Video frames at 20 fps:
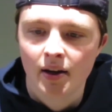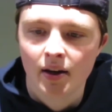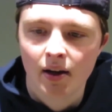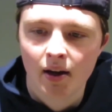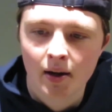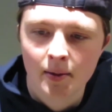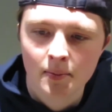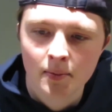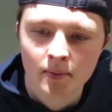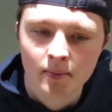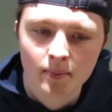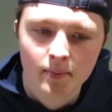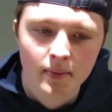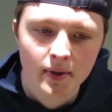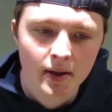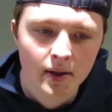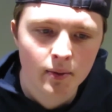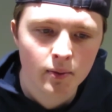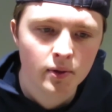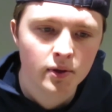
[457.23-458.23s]
I'm
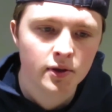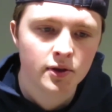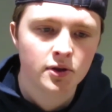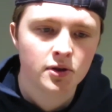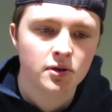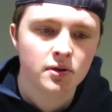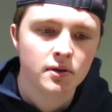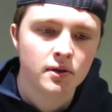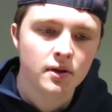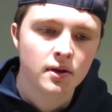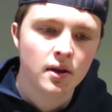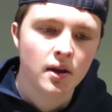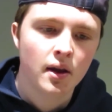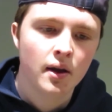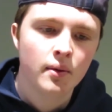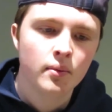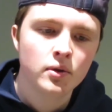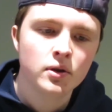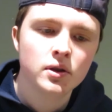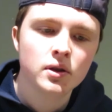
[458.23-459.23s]
it was
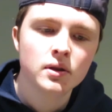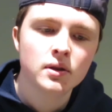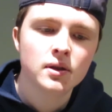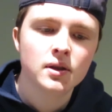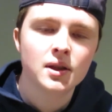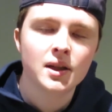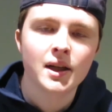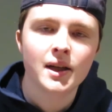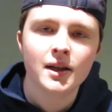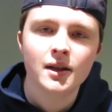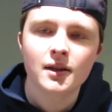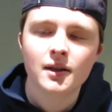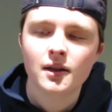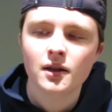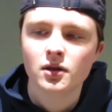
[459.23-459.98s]
it was just it,